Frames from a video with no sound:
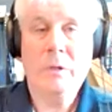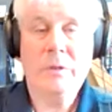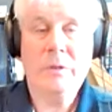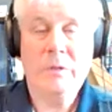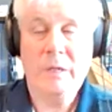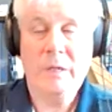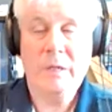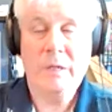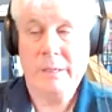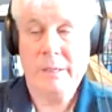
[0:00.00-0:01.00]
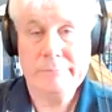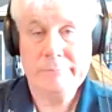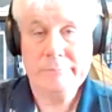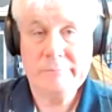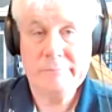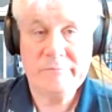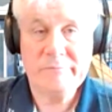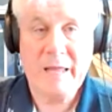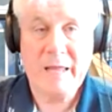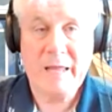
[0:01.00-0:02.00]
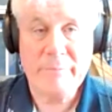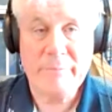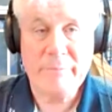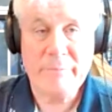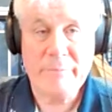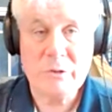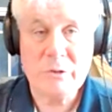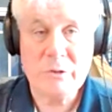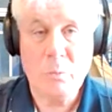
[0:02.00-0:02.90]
of the marriage of the P-51